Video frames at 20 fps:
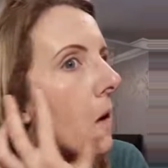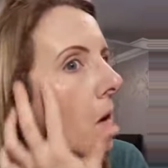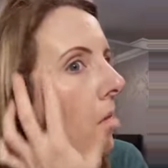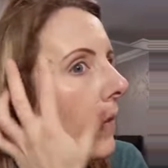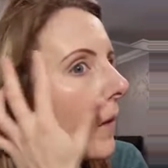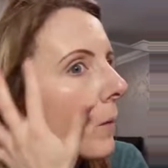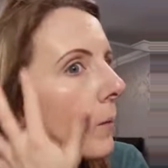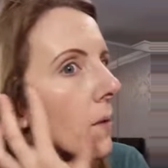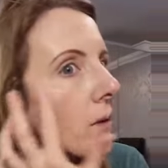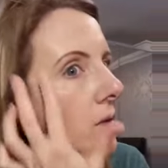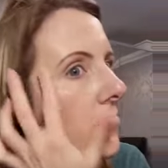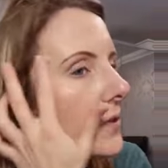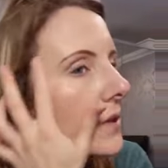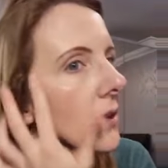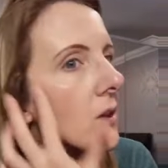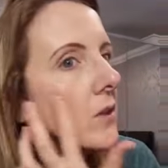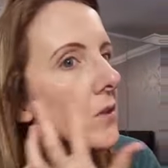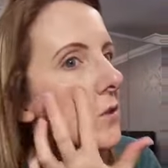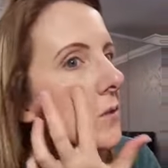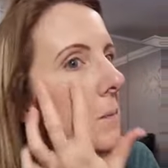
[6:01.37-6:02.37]
And then we'll
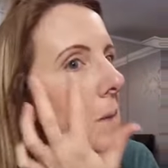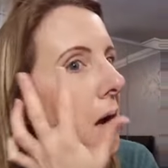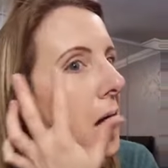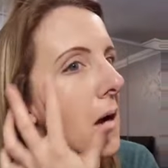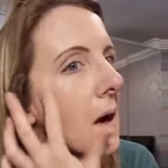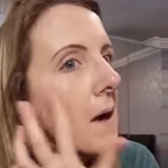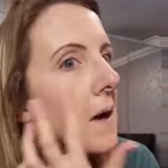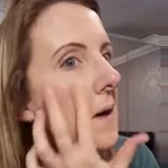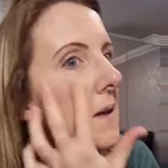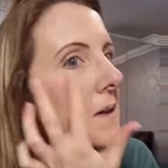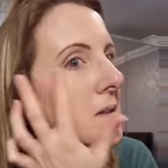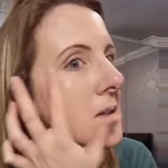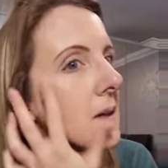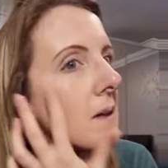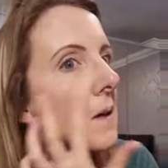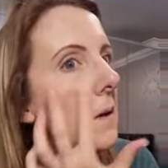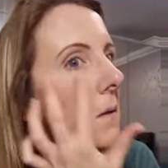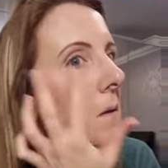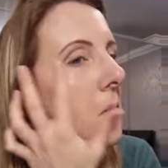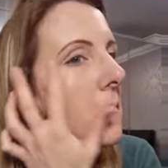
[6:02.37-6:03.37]
sort some eyes
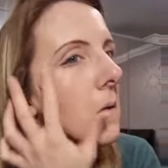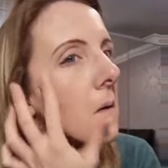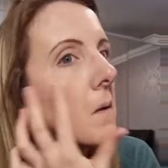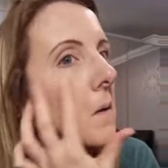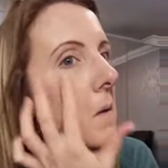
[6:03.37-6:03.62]
out.